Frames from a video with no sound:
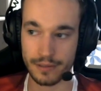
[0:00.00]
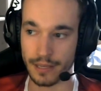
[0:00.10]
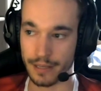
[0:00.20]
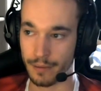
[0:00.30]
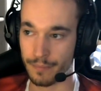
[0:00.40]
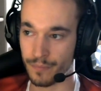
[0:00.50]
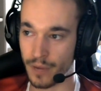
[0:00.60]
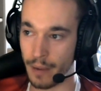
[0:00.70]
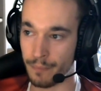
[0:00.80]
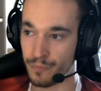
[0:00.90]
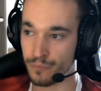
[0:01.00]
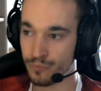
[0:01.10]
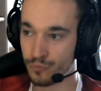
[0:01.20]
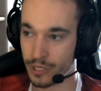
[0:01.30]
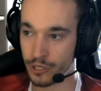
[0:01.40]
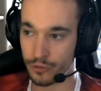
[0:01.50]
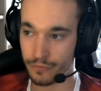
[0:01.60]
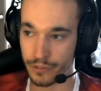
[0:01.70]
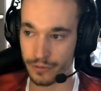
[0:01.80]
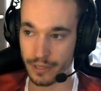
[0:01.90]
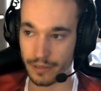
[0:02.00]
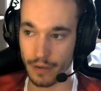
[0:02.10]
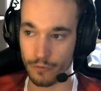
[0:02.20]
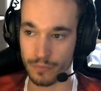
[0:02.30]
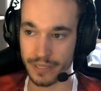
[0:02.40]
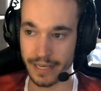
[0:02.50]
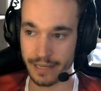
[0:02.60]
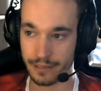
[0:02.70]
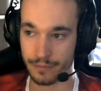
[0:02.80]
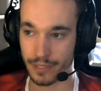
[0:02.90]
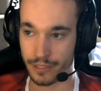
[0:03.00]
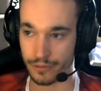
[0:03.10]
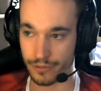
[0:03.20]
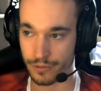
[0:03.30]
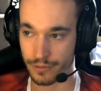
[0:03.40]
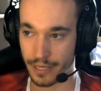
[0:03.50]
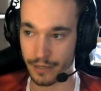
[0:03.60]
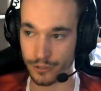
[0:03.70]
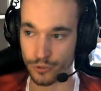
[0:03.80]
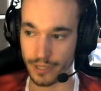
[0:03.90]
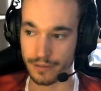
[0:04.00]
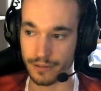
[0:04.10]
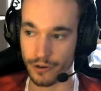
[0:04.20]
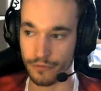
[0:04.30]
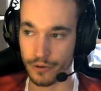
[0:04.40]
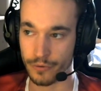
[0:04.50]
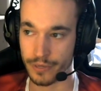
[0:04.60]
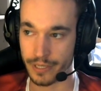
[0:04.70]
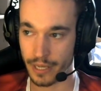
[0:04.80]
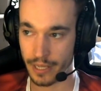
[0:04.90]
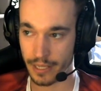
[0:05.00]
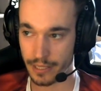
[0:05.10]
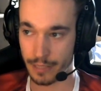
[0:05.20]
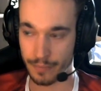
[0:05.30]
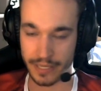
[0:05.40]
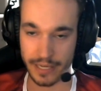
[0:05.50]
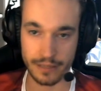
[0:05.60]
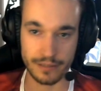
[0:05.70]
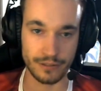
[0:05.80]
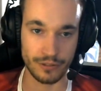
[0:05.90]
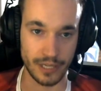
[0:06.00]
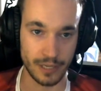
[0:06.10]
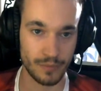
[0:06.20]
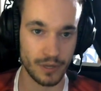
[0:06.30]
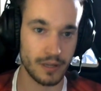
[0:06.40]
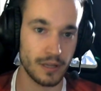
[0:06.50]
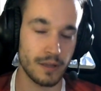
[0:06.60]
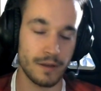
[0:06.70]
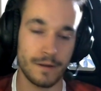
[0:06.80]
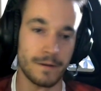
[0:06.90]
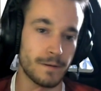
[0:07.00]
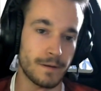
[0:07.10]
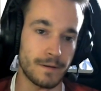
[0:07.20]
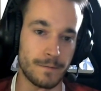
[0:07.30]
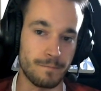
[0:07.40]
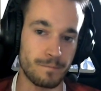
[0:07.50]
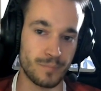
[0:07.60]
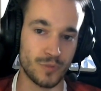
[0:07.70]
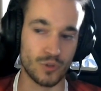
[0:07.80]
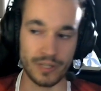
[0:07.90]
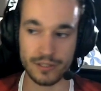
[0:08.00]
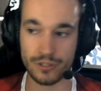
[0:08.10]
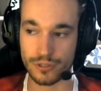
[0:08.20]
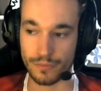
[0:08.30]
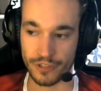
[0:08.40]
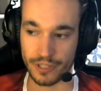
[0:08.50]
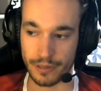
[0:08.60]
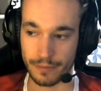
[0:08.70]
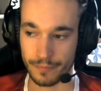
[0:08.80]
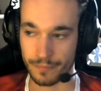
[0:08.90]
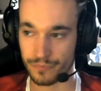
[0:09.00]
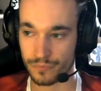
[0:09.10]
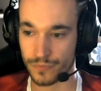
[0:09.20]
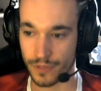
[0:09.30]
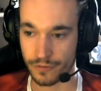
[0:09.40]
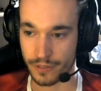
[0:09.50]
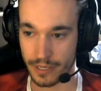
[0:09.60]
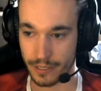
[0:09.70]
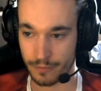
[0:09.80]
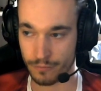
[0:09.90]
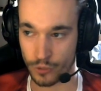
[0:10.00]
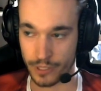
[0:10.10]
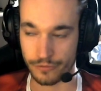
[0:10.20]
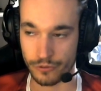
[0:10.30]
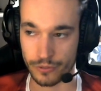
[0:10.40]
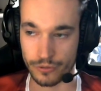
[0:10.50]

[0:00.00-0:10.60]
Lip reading: and I'm pretty confident that I will be getting, because yeah, I saw that they are very implicated in the game. So that's something that I'm definitely looking forward to.